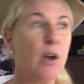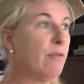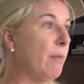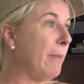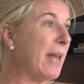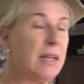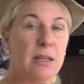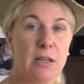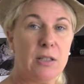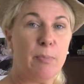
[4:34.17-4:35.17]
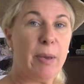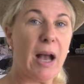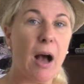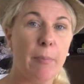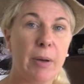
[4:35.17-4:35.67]
for men to pick
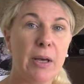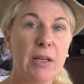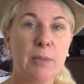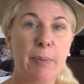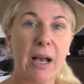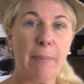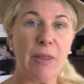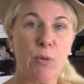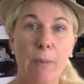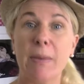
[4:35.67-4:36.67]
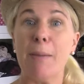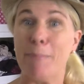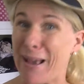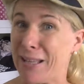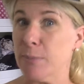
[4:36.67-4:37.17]
up other women and
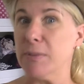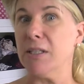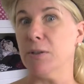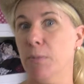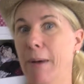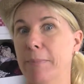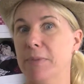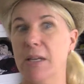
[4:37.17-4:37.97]
make them single mums.